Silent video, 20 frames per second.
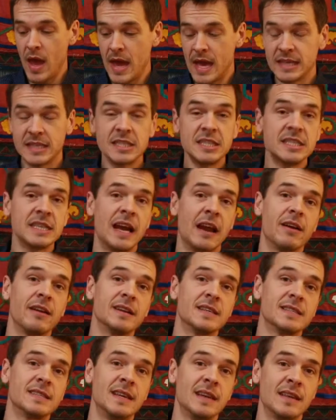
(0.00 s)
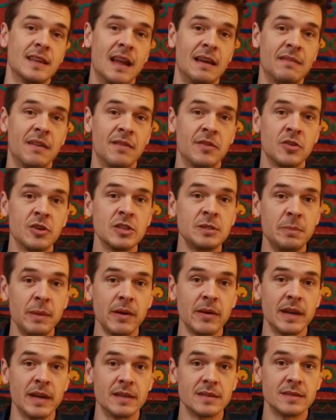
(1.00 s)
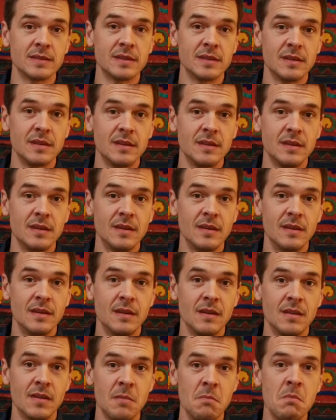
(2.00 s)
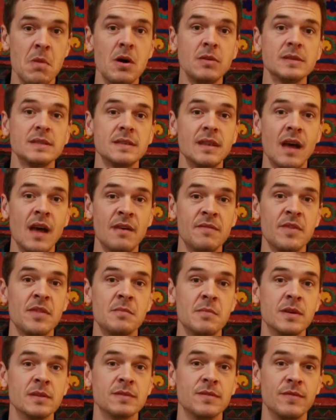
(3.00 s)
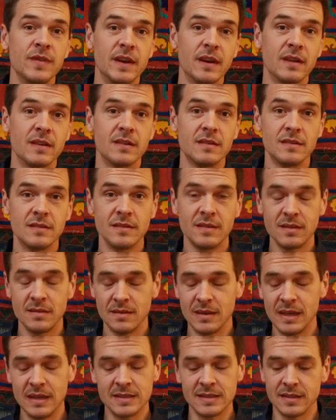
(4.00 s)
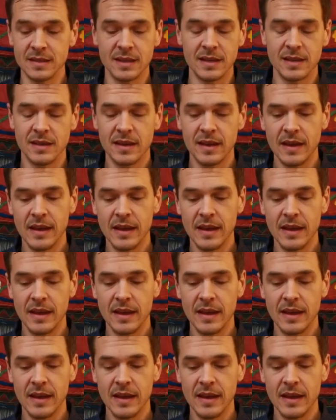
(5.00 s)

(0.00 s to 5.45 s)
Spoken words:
it's the scariest thing that I've ever experienced. The most love and the most fear, easily.